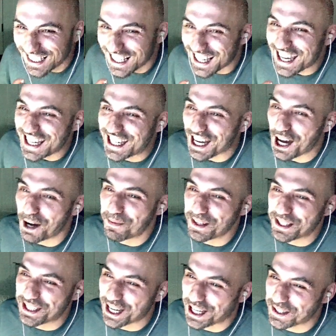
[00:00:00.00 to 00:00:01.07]
He
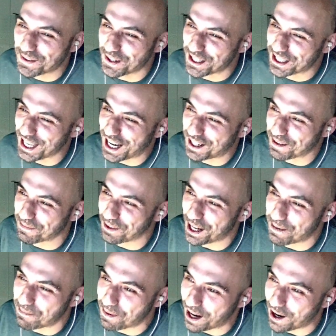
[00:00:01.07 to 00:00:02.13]
compensates for his lack of
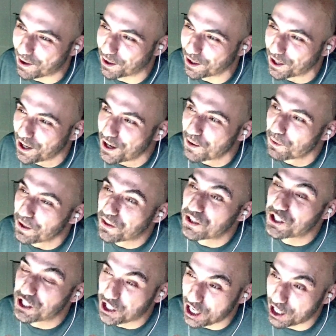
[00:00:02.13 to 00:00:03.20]
brain power with
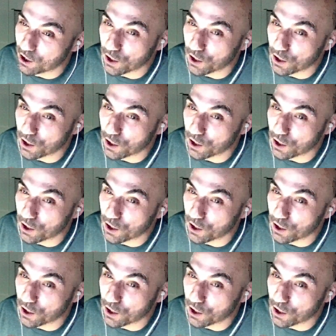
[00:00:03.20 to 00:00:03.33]
sheer